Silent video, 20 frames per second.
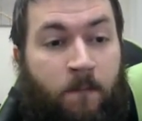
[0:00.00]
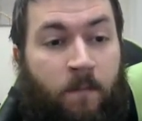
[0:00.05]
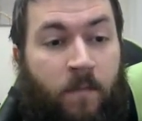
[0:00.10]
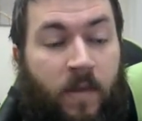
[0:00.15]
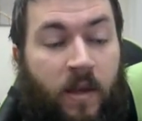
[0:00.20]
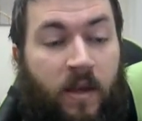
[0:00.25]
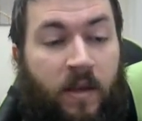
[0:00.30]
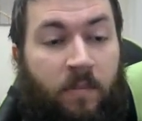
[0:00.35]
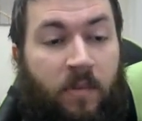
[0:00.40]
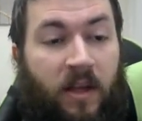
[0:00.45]

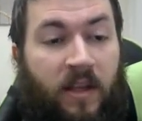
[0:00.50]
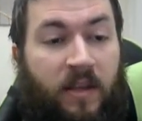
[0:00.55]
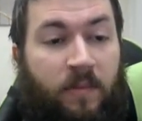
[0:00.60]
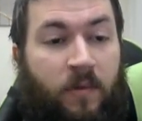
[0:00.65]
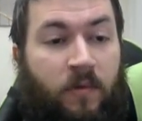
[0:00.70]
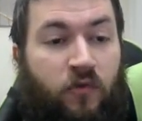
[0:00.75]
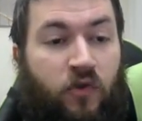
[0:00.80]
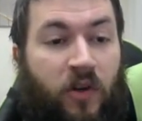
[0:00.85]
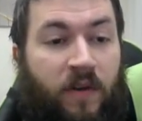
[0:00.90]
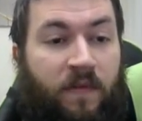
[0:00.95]
He played the
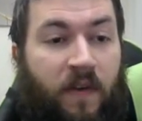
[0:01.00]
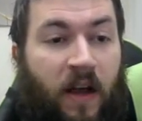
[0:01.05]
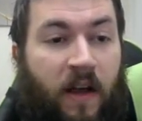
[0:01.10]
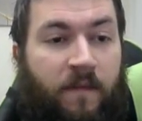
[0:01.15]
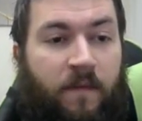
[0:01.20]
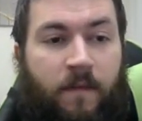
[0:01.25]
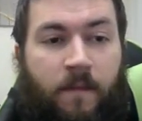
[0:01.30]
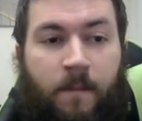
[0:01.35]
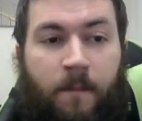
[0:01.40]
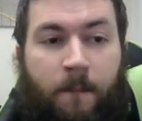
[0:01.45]
move
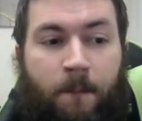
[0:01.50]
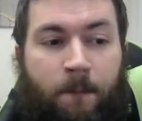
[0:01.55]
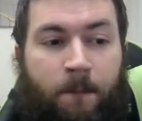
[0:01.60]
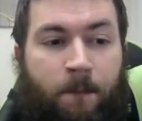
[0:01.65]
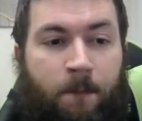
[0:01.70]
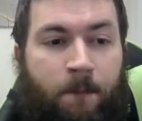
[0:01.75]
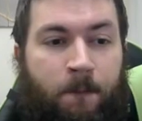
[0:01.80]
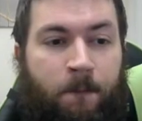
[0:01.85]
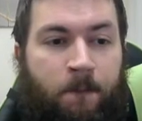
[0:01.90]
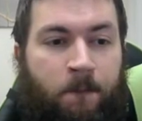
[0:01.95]
g5.
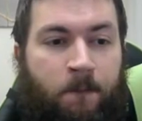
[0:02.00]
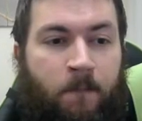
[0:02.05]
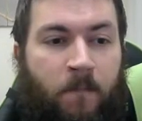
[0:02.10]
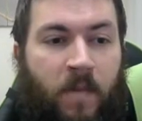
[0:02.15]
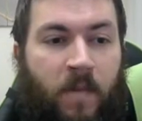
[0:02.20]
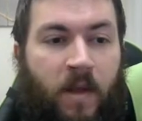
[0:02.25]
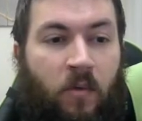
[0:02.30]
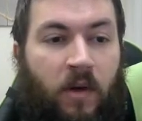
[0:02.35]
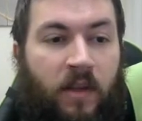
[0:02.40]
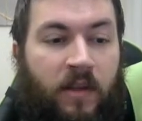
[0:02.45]

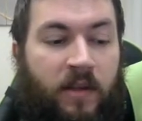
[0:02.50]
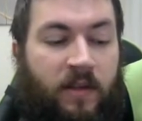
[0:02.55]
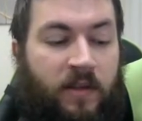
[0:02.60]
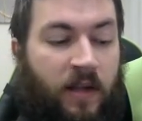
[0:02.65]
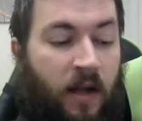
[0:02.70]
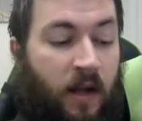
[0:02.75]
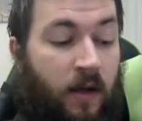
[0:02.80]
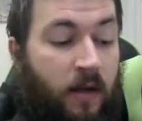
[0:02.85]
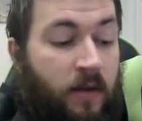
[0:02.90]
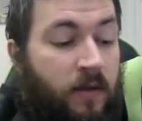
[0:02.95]
And what this
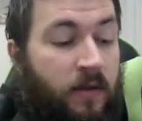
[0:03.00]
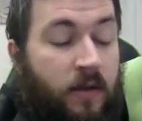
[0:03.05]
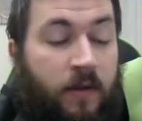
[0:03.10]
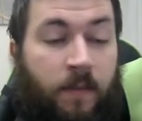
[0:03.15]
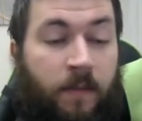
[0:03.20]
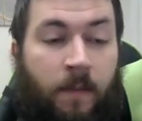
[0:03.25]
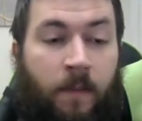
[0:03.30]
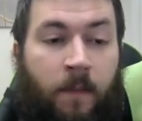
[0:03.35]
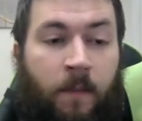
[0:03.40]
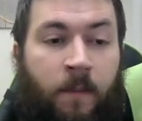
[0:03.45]

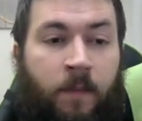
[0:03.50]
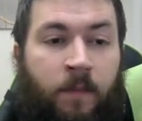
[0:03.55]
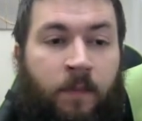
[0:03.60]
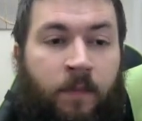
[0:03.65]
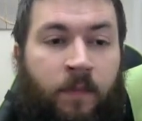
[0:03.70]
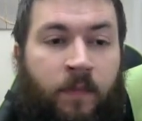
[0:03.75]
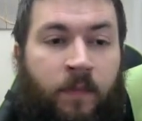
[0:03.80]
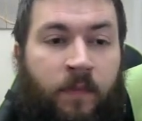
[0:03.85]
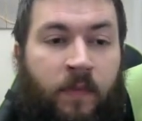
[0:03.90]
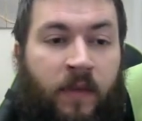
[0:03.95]
does
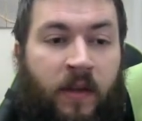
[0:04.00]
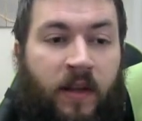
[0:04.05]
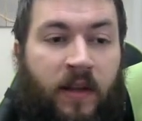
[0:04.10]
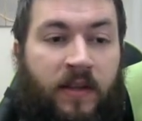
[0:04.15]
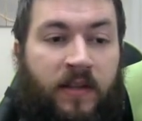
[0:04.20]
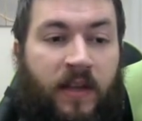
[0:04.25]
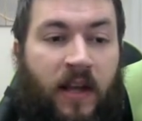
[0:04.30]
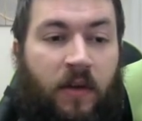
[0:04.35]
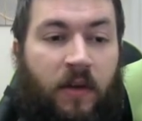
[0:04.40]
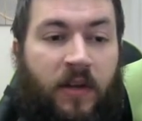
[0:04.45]
is
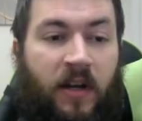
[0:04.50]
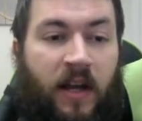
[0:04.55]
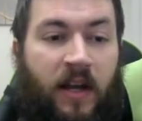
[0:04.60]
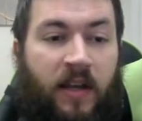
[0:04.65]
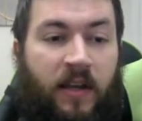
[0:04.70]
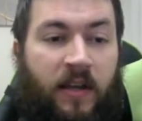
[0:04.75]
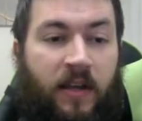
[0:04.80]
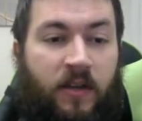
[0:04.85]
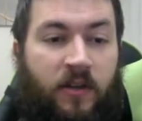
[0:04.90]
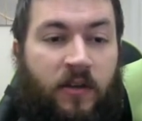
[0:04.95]
now the
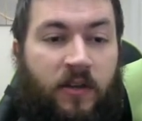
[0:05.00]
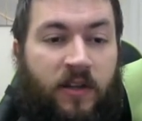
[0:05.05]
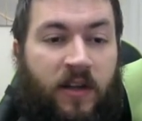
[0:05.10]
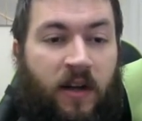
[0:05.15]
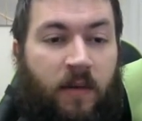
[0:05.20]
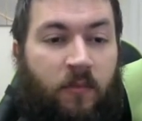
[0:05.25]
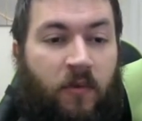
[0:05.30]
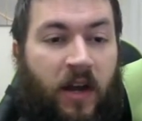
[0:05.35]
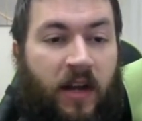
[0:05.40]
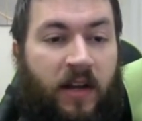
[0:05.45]
knight can just
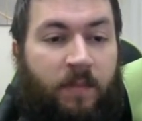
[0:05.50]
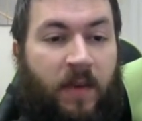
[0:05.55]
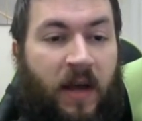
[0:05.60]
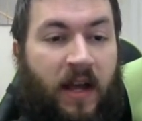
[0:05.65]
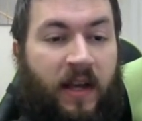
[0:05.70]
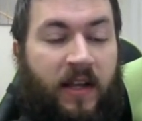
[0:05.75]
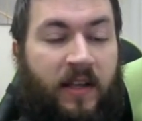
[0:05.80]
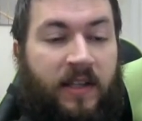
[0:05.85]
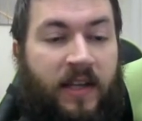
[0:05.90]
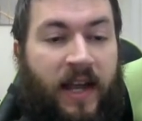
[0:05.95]
come right
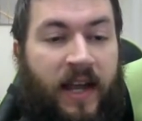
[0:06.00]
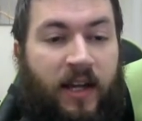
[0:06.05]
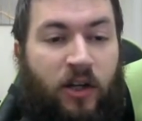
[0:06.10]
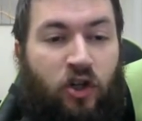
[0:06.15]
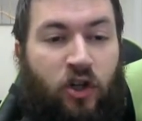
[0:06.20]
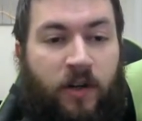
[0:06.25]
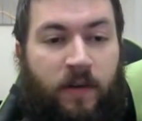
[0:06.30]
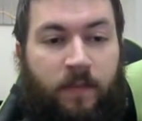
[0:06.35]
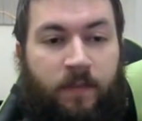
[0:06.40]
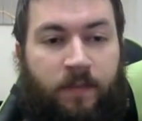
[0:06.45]
back into
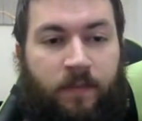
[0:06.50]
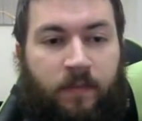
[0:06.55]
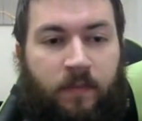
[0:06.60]
action.